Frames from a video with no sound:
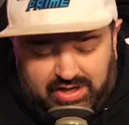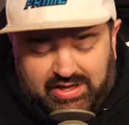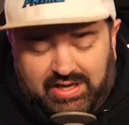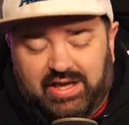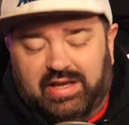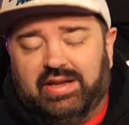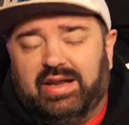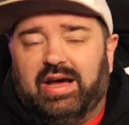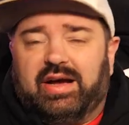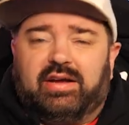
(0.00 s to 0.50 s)

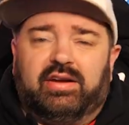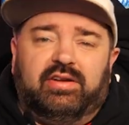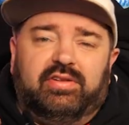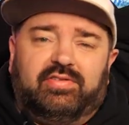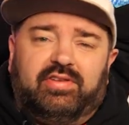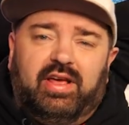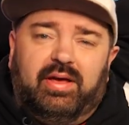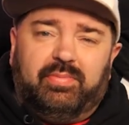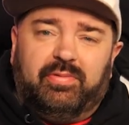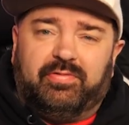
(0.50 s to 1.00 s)
Again, not going to
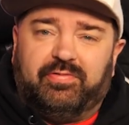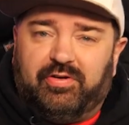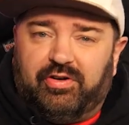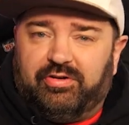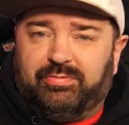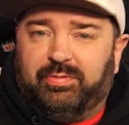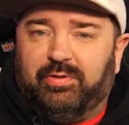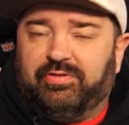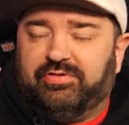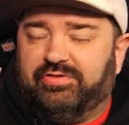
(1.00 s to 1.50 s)
say I'm the
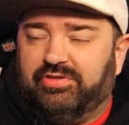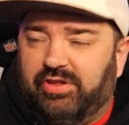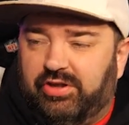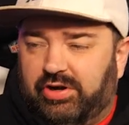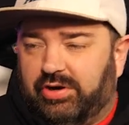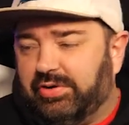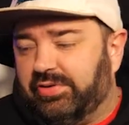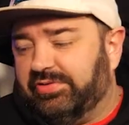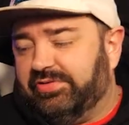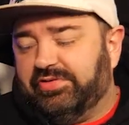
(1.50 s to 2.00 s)
first person that
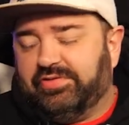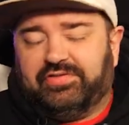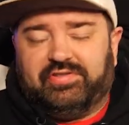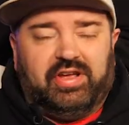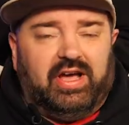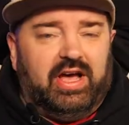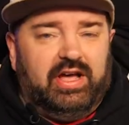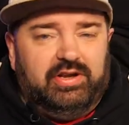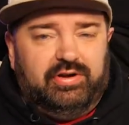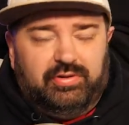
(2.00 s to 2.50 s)
noticed this.
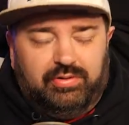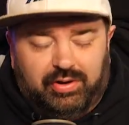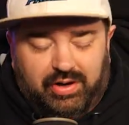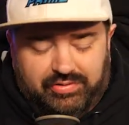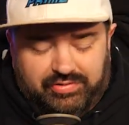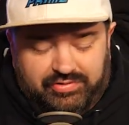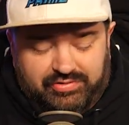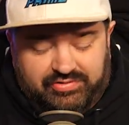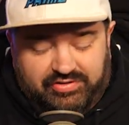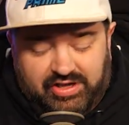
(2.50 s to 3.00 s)
I know
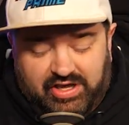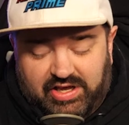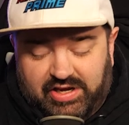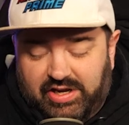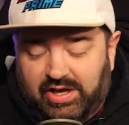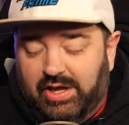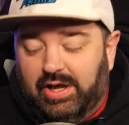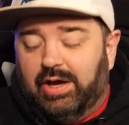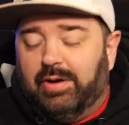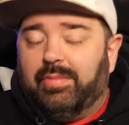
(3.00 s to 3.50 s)
others
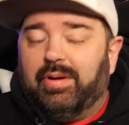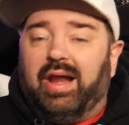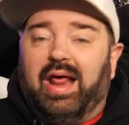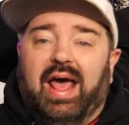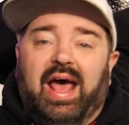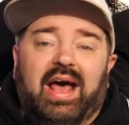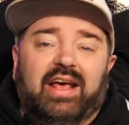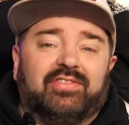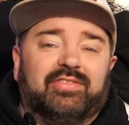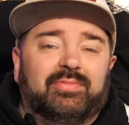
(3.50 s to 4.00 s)
did, but it
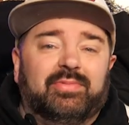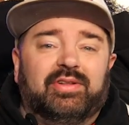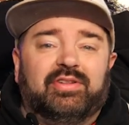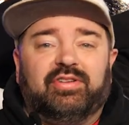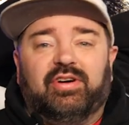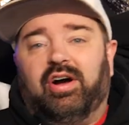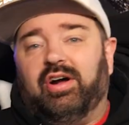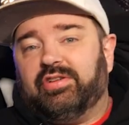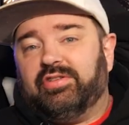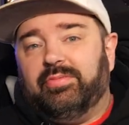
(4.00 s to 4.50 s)
hasn't been
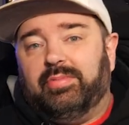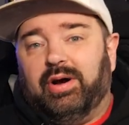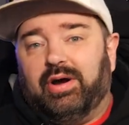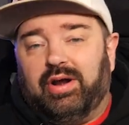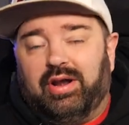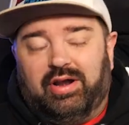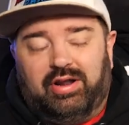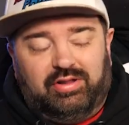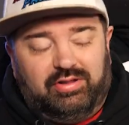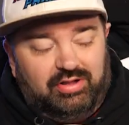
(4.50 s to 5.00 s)
talked
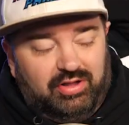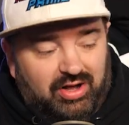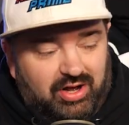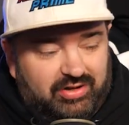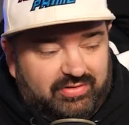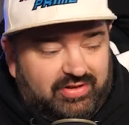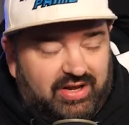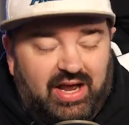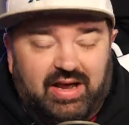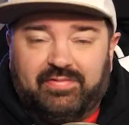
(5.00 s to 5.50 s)
about in a
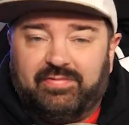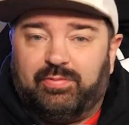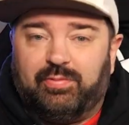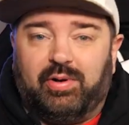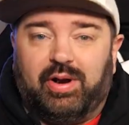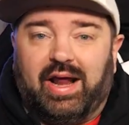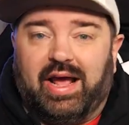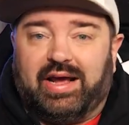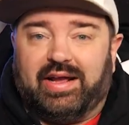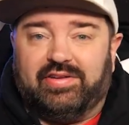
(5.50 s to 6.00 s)
long time from
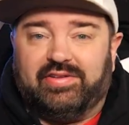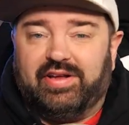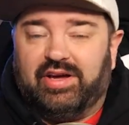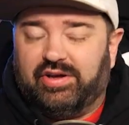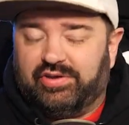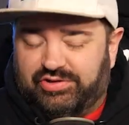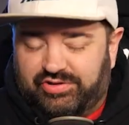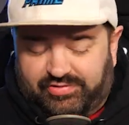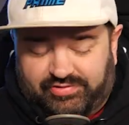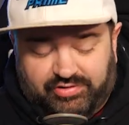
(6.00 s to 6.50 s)
what I could
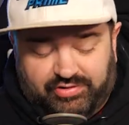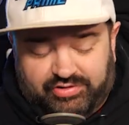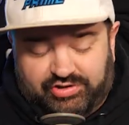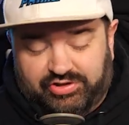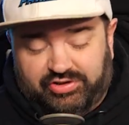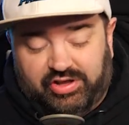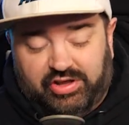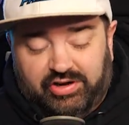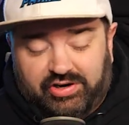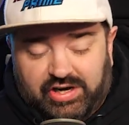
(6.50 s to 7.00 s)
tell, just
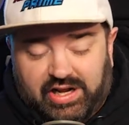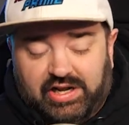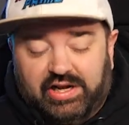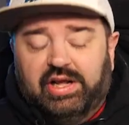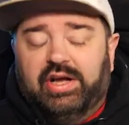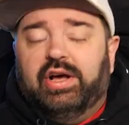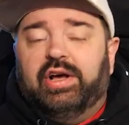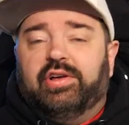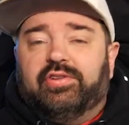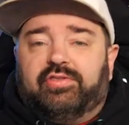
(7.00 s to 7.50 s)
searching the internet.
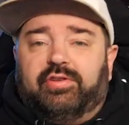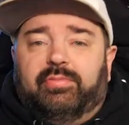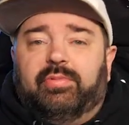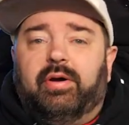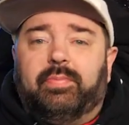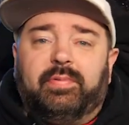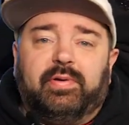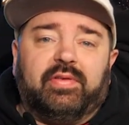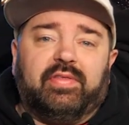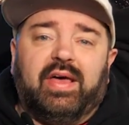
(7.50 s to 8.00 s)
So I'm
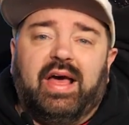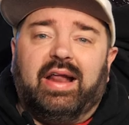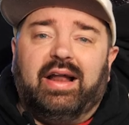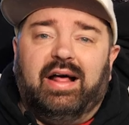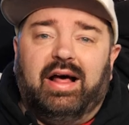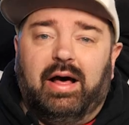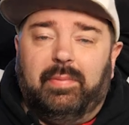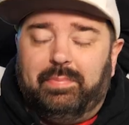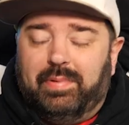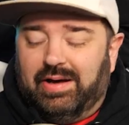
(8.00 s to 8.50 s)
going to bring that
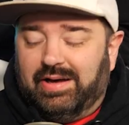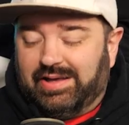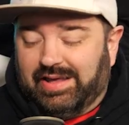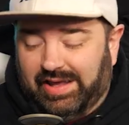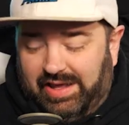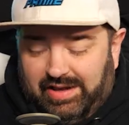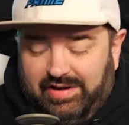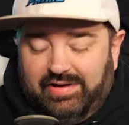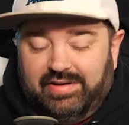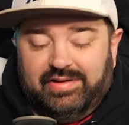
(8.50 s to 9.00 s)
up
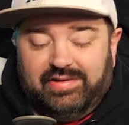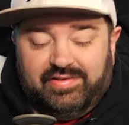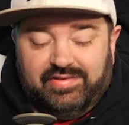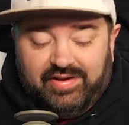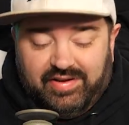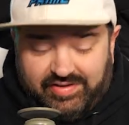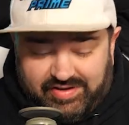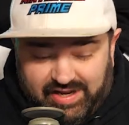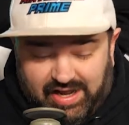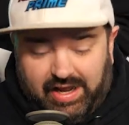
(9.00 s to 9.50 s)
again
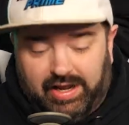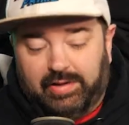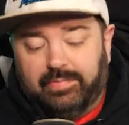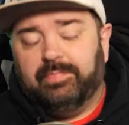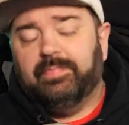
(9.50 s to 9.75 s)
today.